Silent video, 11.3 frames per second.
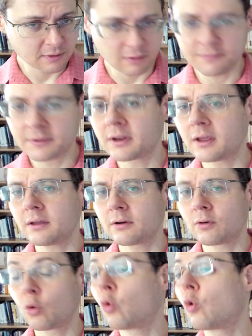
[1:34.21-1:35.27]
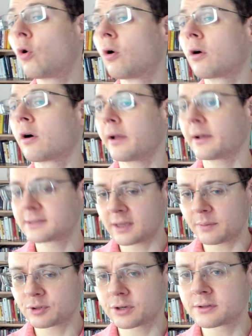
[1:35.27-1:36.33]
of the data or
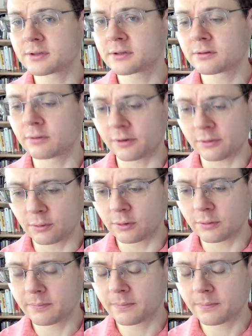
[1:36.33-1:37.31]
exceptions to the rule.